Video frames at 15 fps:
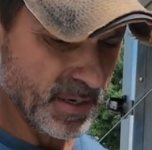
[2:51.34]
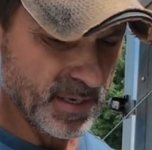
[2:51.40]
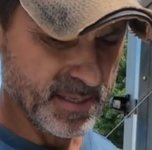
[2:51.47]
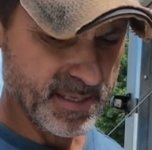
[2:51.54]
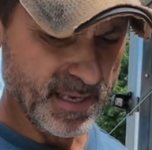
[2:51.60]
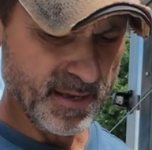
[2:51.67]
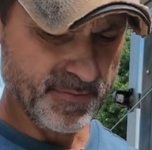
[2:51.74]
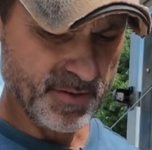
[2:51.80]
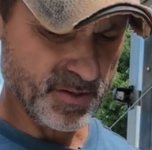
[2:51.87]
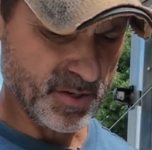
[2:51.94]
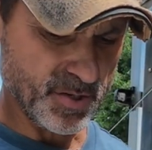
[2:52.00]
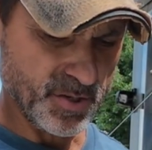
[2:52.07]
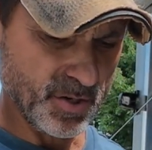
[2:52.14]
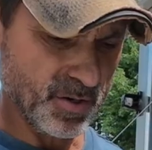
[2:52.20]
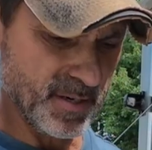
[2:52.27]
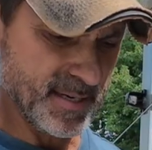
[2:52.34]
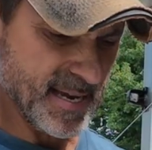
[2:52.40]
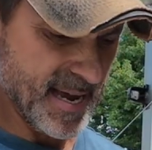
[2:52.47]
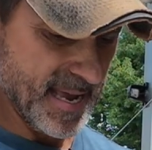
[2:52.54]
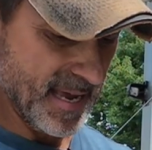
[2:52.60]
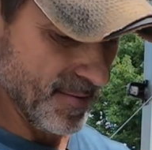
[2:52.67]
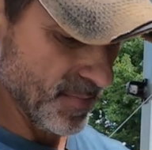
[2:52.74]
to see if there's a certain
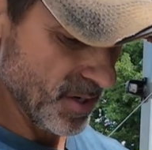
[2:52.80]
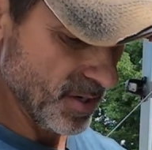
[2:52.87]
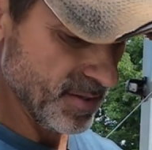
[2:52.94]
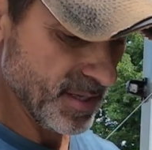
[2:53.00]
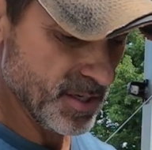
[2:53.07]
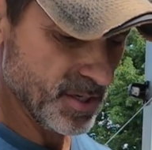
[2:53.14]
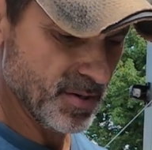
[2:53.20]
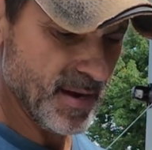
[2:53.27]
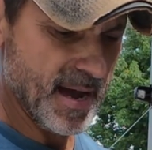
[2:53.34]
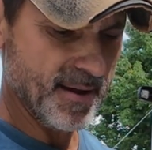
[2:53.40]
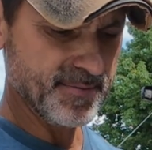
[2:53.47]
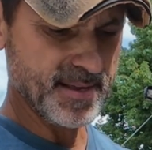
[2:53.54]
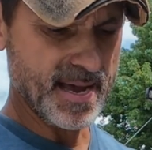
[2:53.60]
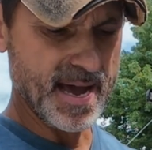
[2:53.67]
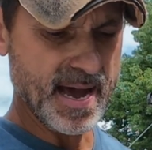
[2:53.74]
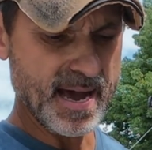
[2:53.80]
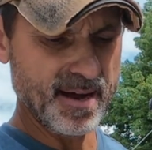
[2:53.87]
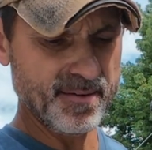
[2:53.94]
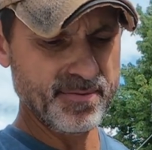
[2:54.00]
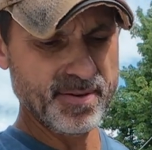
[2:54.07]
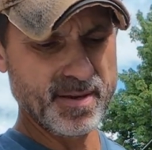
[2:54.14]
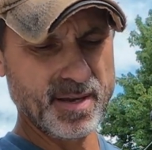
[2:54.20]
diameter that you have to
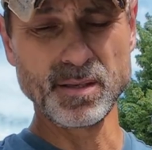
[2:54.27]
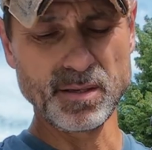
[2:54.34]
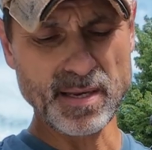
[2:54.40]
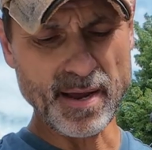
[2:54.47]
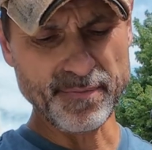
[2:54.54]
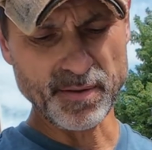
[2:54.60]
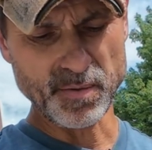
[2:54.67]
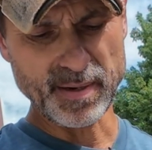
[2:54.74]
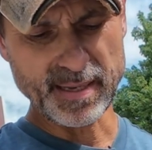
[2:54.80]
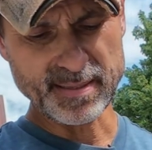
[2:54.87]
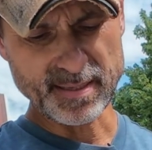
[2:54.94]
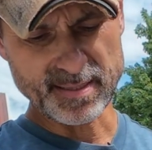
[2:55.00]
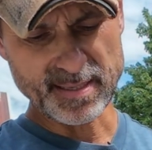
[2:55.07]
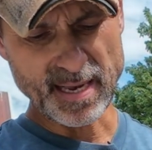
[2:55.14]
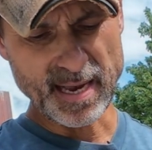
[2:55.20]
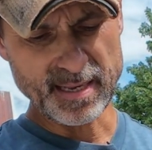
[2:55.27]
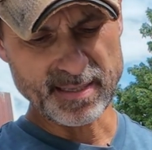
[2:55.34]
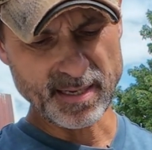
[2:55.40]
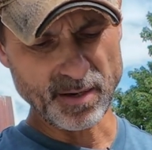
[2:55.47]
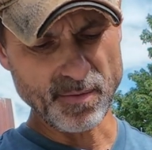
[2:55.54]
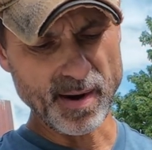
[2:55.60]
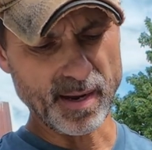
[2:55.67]
have. You definitely want to get the size
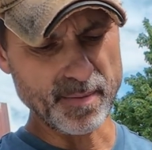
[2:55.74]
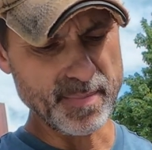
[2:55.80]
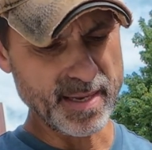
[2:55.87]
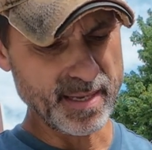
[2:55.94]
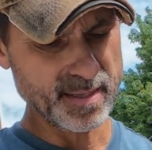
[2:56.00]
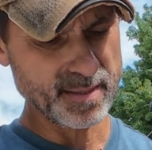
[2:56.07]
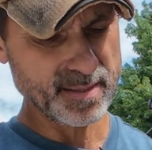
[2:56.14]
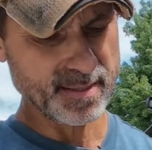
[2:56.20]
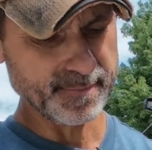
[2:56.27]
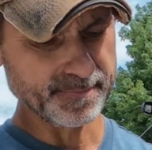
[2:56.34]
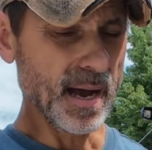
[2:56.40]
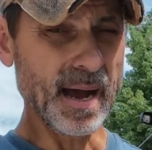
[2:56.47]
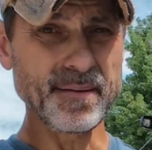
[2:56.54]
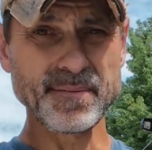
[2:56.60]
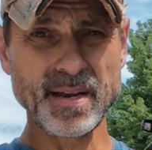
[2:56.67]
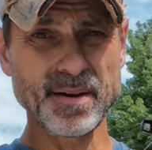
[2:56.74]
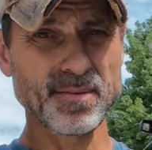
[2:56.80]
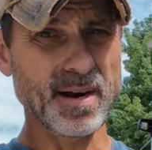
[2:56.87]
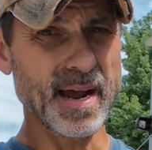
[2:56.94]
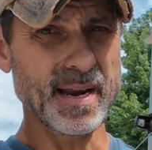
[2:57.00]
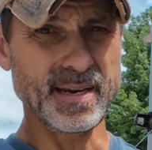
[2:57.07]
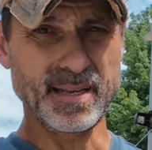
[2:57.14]
that it recommends. I've
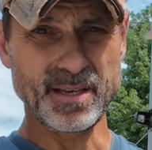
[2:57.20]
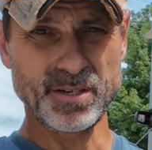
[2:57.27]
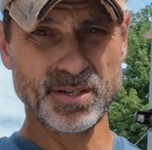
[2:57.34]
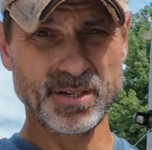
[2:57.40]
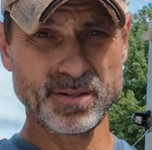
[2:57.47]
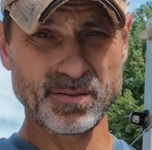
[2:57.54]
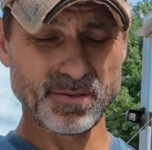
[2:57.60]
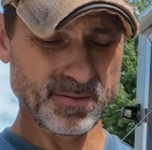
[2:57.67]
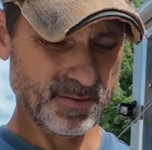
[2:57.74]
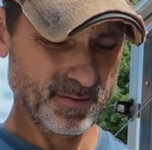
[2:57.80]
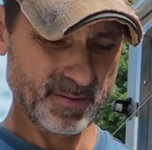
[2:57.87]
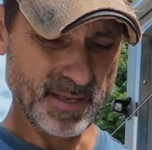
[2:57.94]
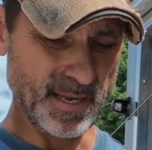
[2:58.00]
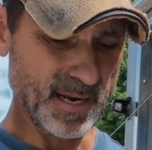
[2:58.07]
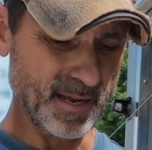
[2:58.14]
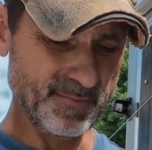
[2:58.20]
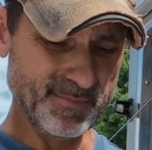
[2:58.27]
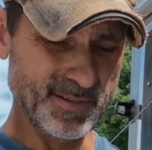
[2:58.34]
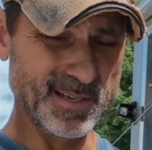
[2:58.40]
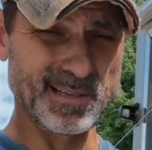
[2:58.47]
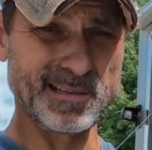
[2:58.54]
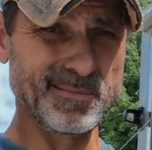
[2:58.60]
never had an issue, and I've
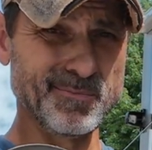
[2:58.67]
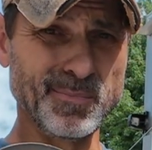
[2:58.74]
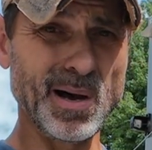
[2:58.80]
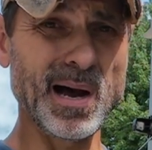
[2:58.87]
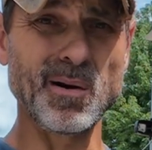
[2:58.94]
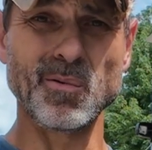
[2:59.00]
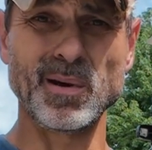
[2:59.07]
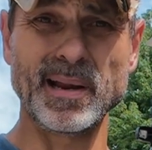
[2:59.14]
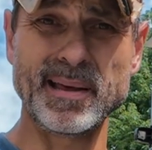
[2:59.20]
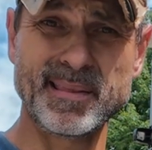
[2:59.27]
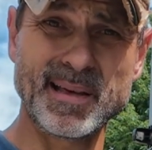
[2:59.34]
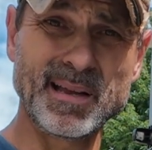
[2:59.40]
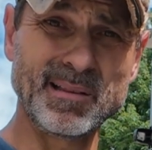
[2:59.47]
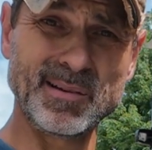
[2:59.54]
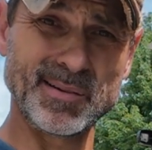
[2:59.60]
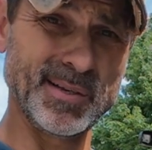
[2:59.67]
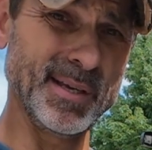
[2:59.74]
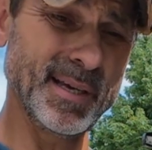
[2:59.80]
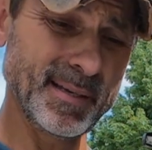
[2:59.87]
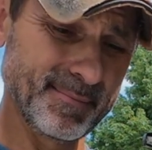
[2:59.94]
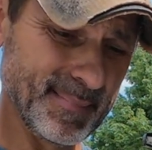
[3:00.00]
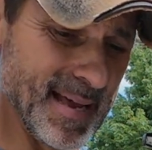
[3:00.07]
just bought what I thought looked good.